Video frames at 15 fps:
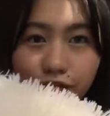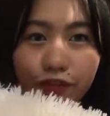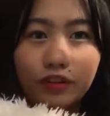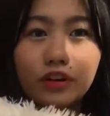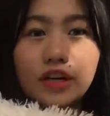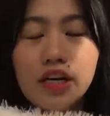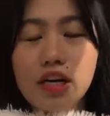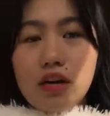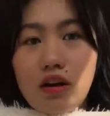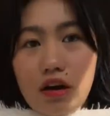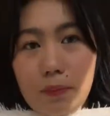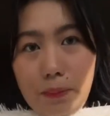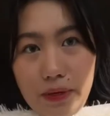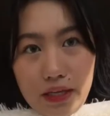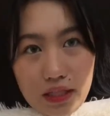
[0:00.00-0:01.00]
Furry
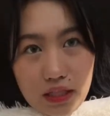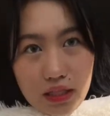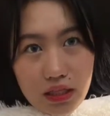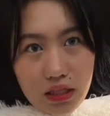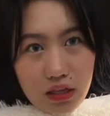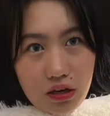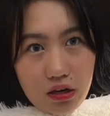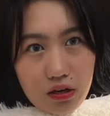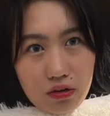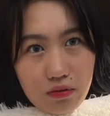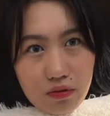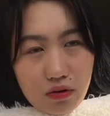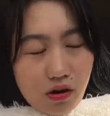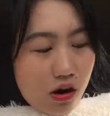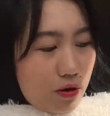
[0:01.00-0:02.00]
carpet.
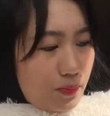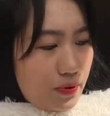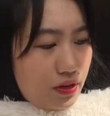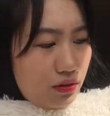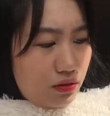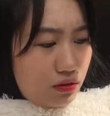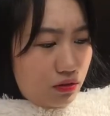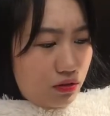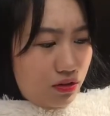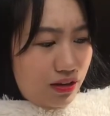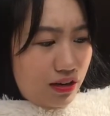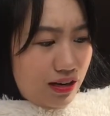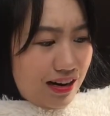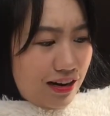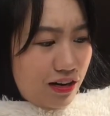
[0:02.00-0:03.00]
Carpet?
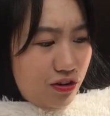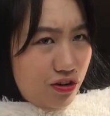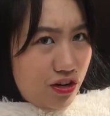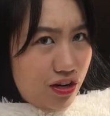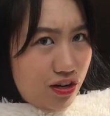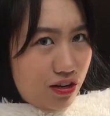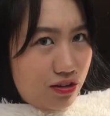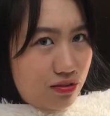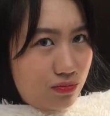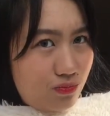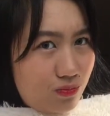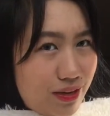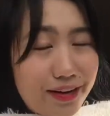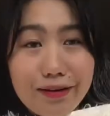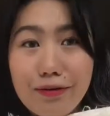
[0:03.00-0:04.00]
Rug.
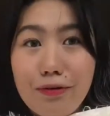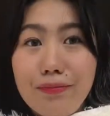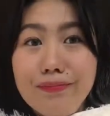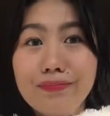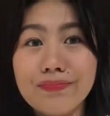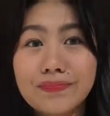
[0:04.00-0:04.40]
I don't know.